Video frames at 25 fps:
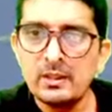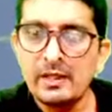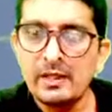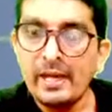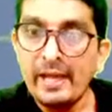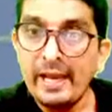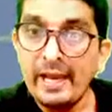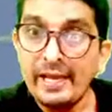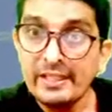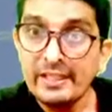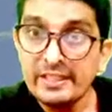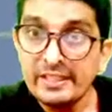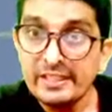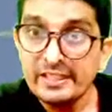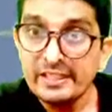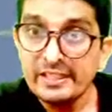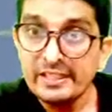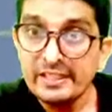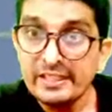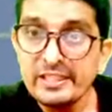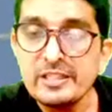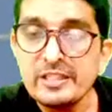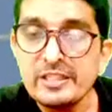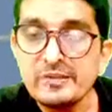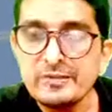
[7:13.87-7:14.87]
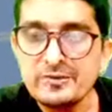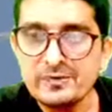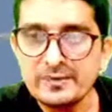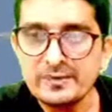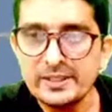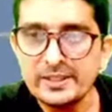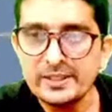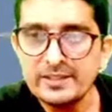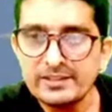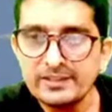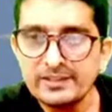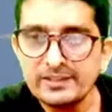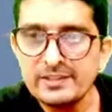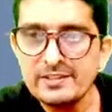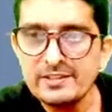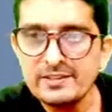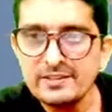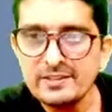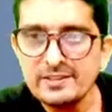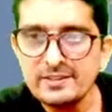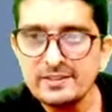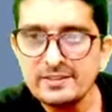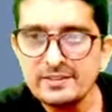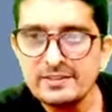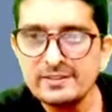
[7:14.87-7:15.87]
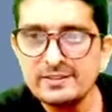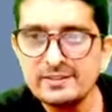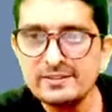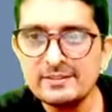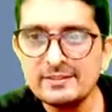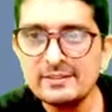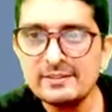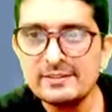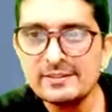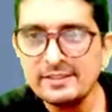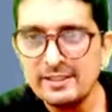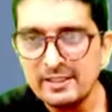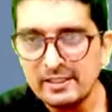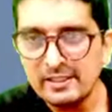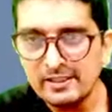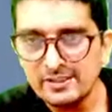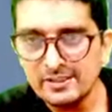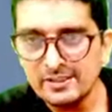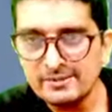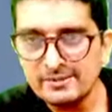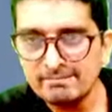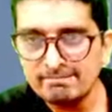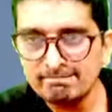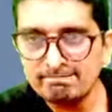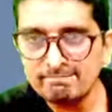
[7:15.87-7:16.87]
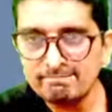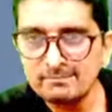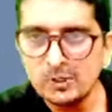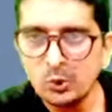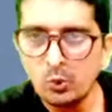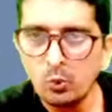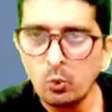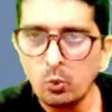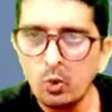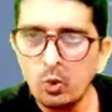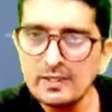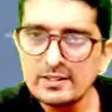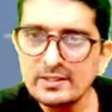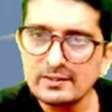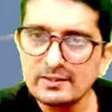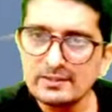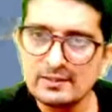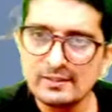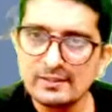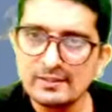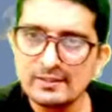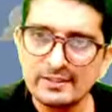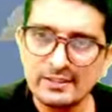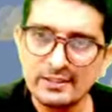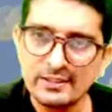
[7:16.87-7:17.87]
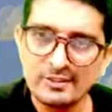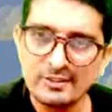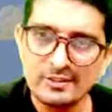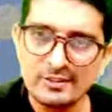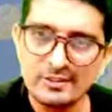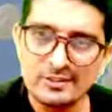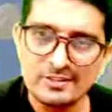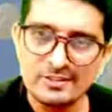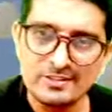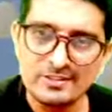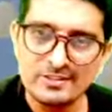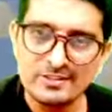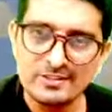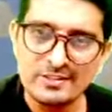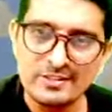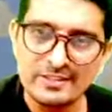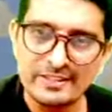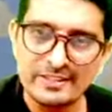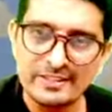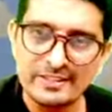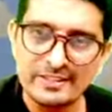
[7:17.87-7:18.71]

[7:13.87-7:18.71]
And if the teacher tells, what the hell you're talking,